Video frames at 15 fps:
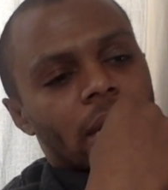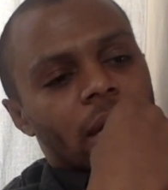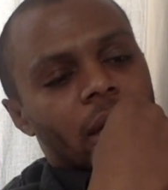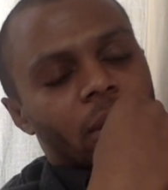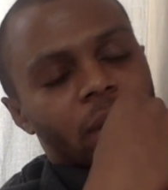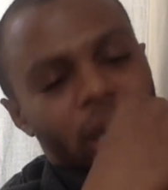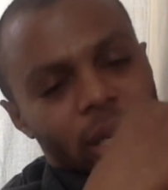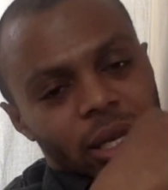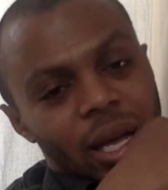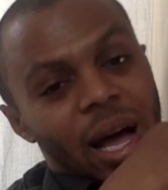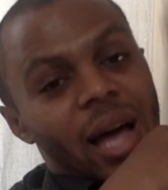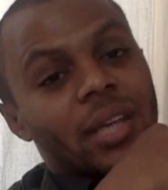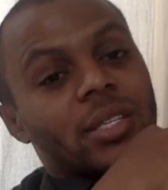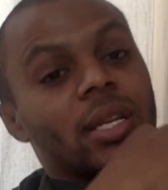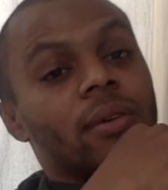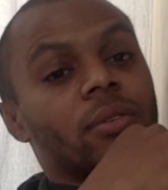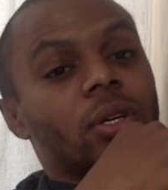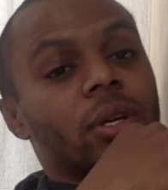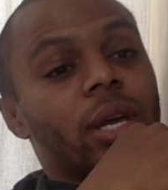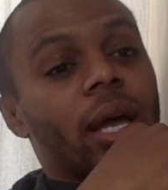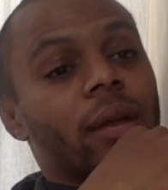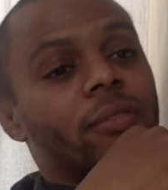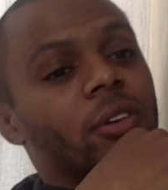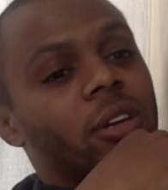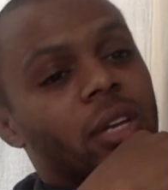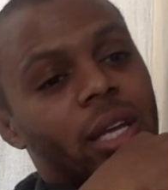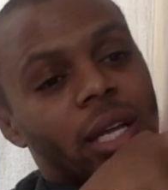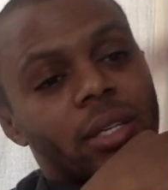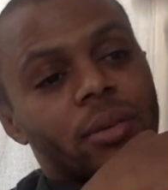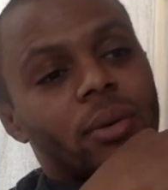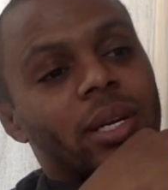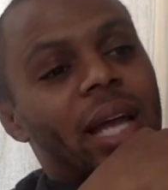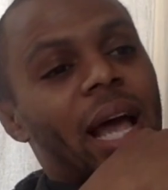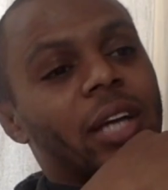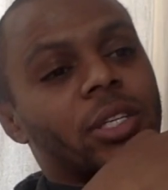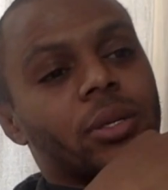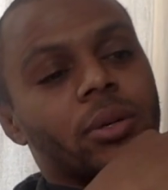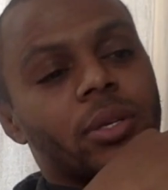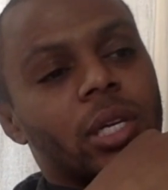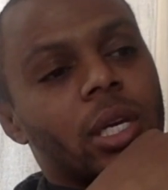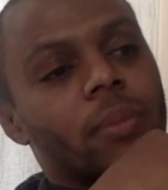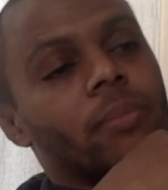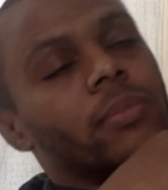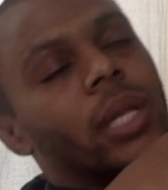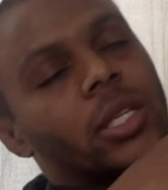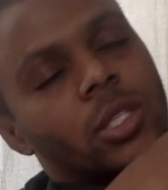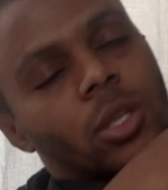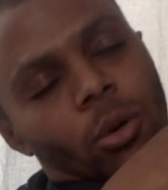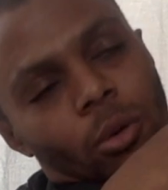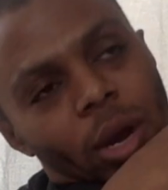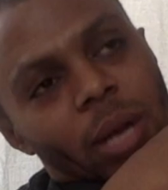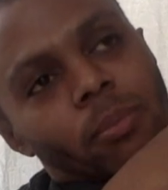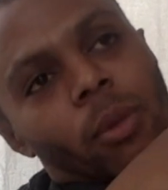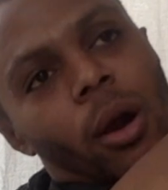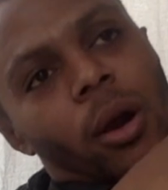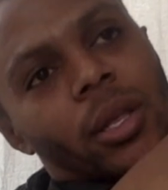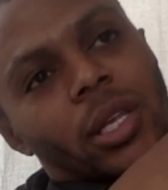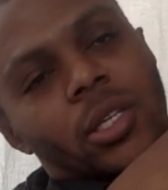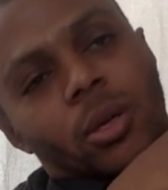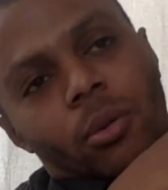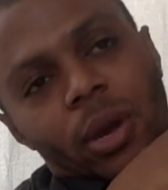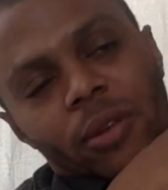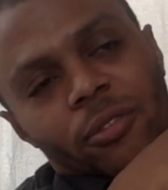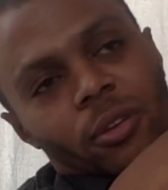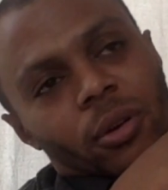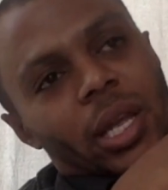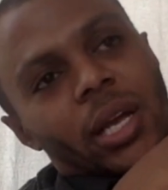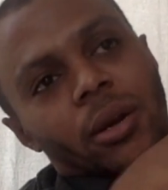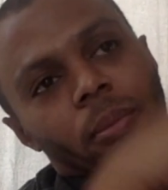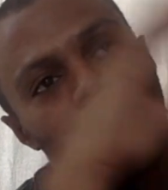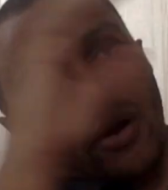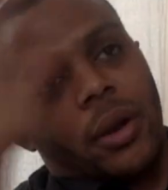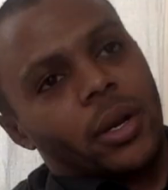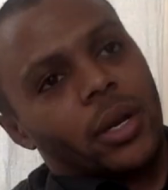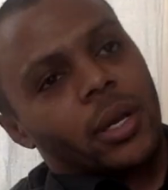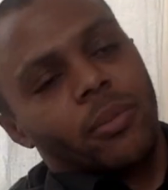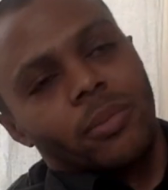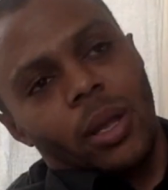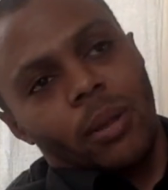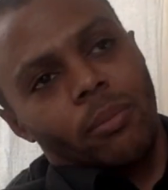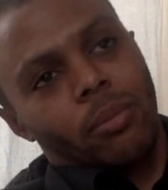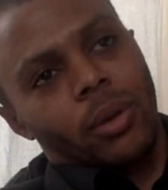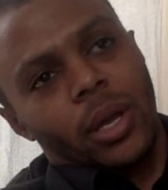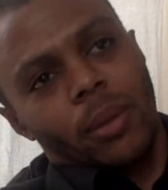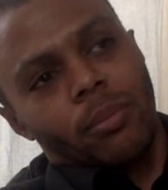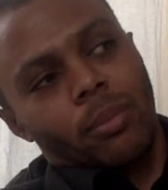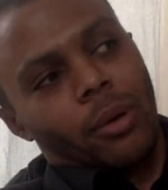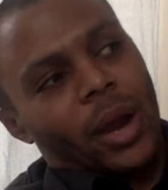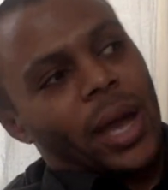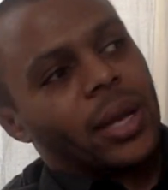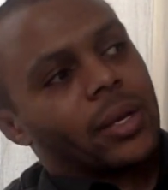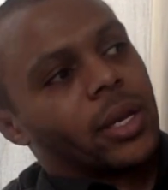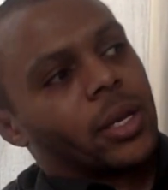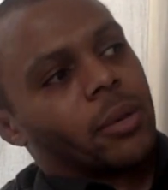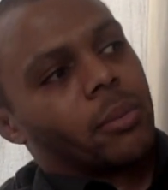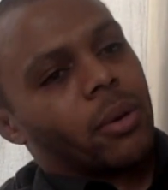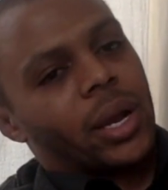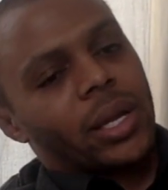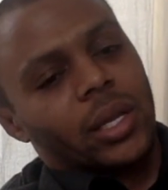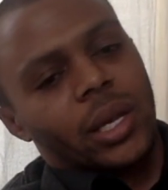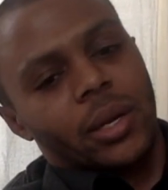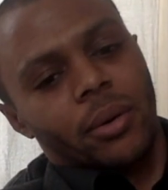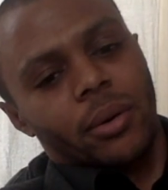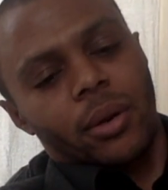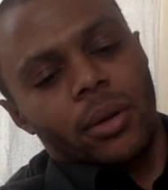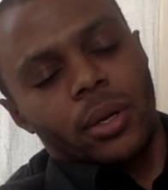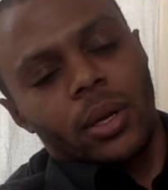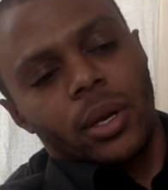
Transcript: You want to get to the highest level you can. If you can get to a national team, that's great market. It's great for later marketing and brand and your brand later on.